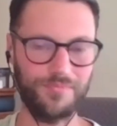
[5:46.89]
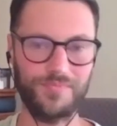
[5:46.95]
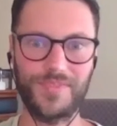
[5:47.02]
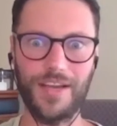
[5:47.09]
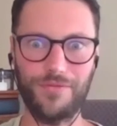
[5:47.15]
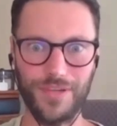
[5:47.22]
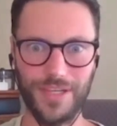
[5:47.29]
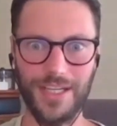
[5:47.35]

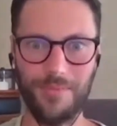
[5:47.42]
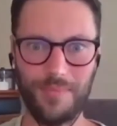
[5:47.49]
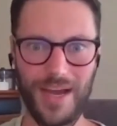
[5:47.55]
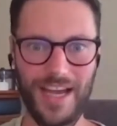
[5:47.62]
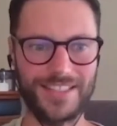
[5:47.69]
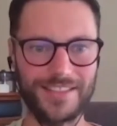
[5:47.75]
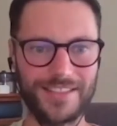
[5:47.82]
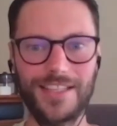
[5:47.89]
definitely a
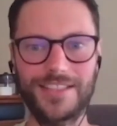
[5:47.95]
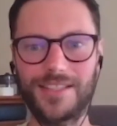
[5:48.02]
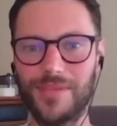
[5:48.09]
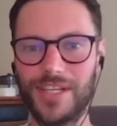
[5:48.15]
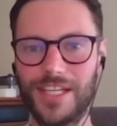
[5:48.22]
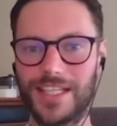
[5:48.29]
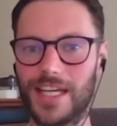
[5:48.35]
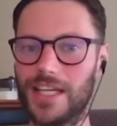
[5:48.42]
bad side to
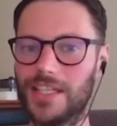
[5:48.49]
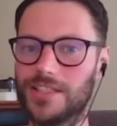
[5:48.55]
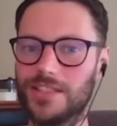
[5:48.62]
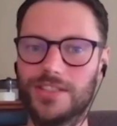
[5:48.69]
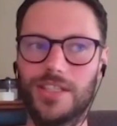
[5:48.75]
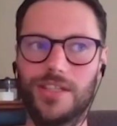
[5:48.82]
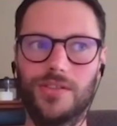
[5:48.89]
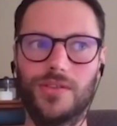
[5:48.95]

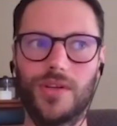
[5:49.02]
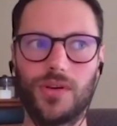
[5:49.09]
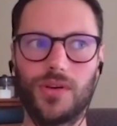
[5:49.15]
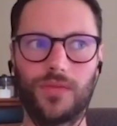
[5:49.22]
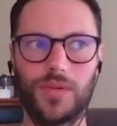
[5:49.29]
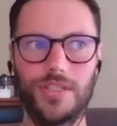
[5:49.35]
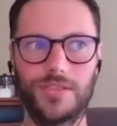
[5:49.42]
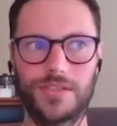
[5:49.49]
medication. So
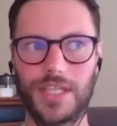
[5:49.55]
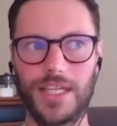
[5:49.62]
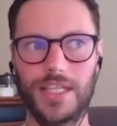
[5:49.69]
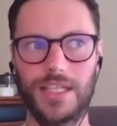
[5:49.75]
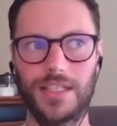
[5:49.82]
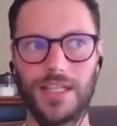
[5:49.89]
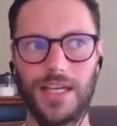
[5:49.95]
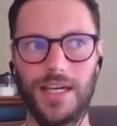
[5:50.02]
when you're
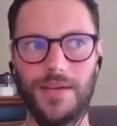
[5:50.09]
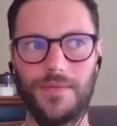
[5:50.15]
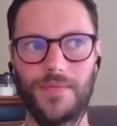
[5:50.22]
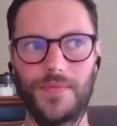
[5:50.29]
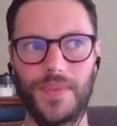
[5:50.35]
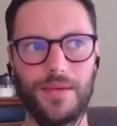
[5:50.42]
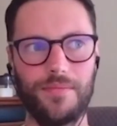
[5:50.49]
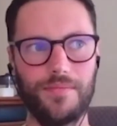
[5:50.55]
taking that,
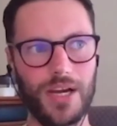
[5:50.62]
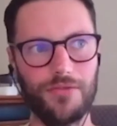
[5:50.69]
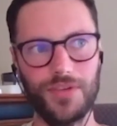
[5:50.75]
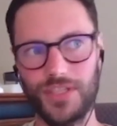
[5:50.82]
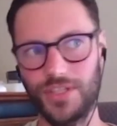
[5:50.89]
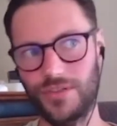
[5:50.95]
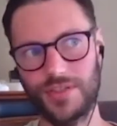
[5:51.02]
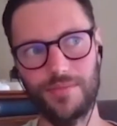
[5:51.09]
it might
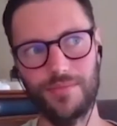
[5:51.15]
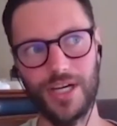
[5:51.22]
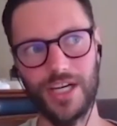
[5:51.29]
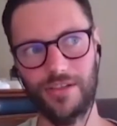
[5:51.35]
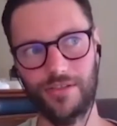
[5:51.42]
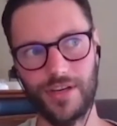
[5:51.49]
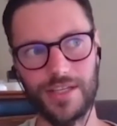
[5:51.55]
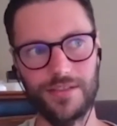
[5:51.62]
reduce the
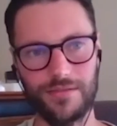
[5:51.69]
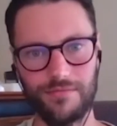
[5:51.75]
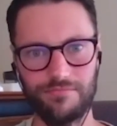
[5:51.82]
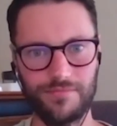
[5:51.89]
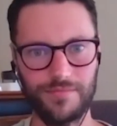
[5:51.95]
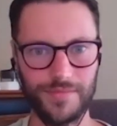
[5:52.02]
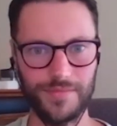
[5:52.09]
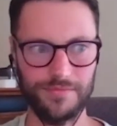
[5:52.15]
migraine,
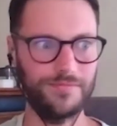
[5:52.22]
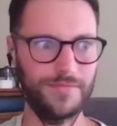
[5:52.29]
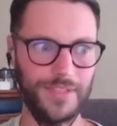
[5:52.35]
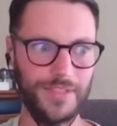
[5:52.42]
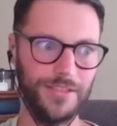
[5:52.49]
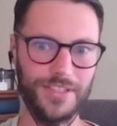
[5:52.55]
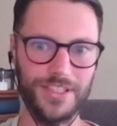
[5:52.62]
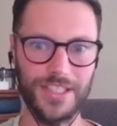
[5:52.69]

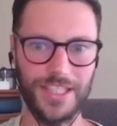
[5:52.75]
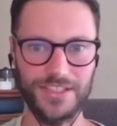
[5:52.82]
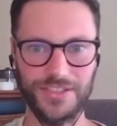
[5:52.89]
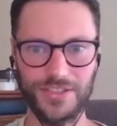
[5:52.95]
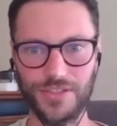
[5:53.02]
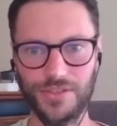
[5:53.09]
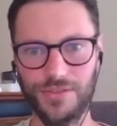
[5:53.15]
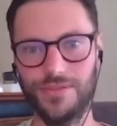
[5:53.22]
if it does
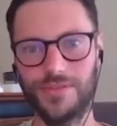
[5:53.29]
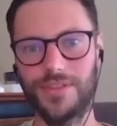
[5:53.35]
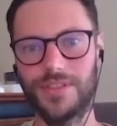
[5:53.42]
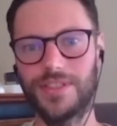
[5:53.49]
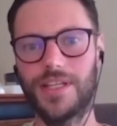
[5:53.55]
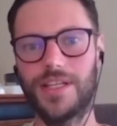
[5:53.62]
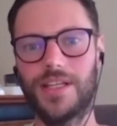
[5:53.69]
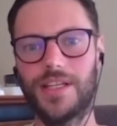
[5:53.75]
at all.
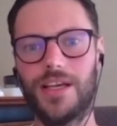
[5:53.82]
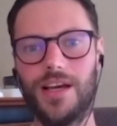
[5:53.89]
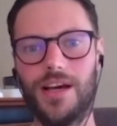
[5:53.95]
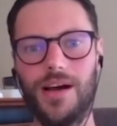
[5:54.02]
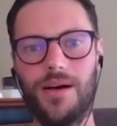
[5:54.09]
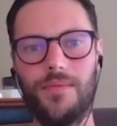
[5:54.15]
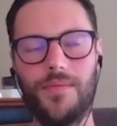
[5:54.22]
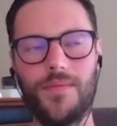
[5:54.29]

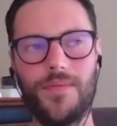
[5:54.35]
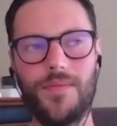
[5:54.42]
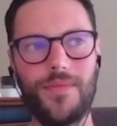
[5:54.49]
But